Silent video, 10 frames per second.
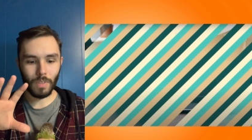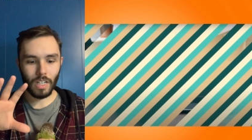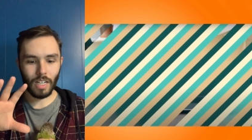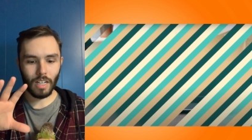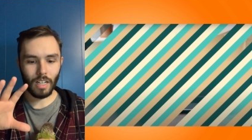
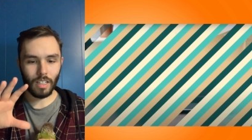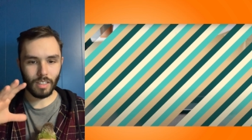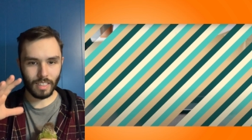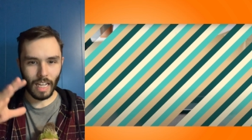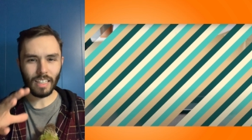uh,
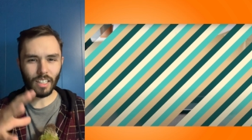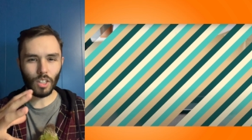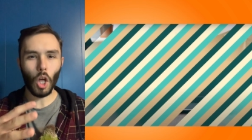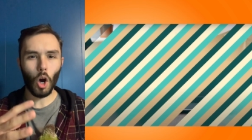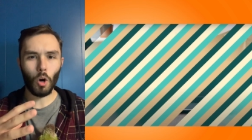take the
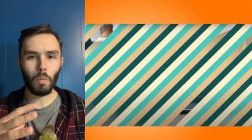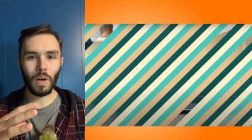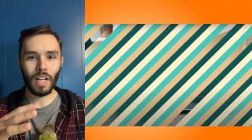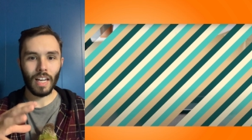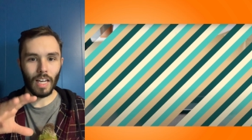globe
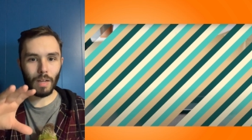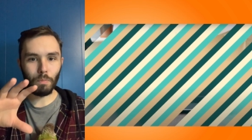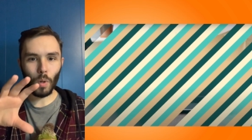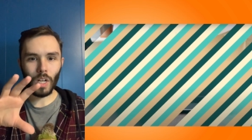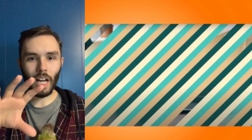
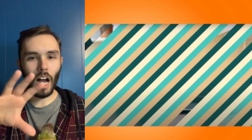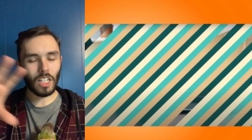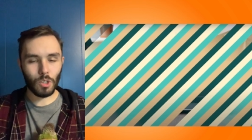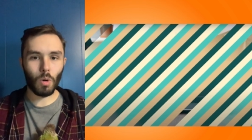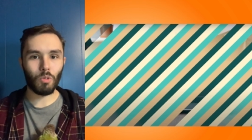and put it
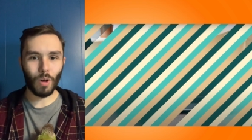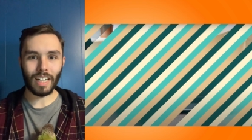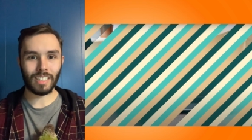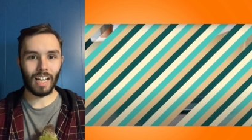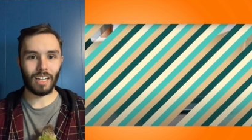onto a
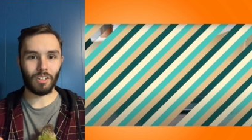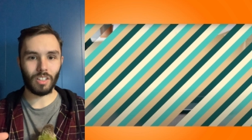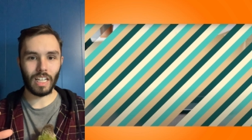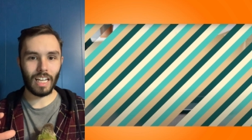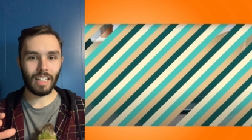
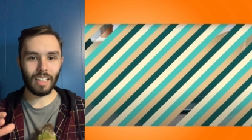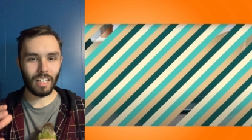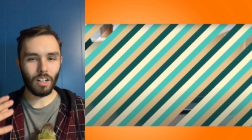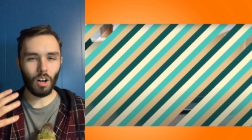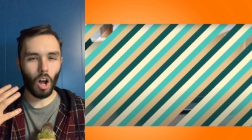rectangle. And
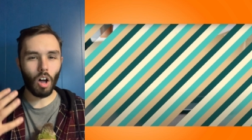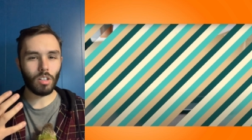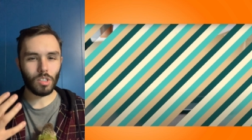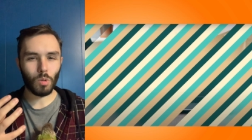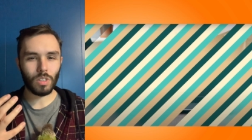there are all
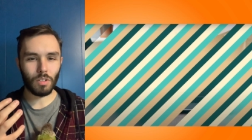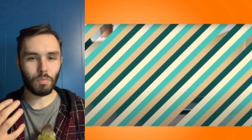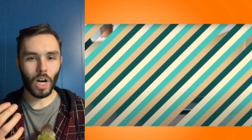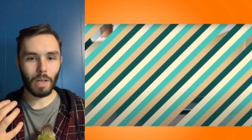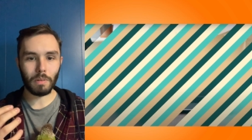sorts of
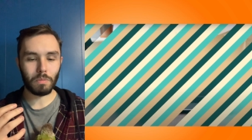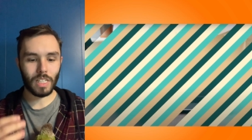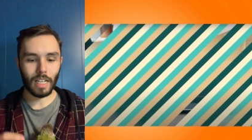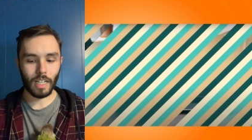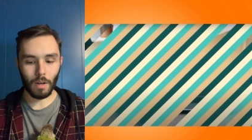problems
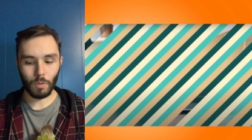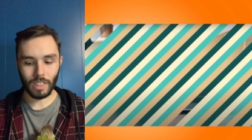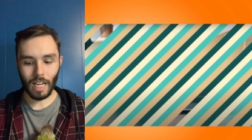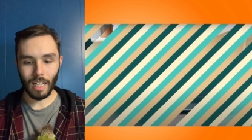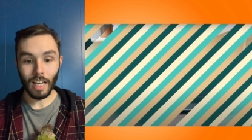that come with
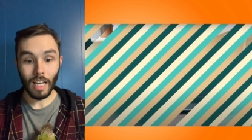that.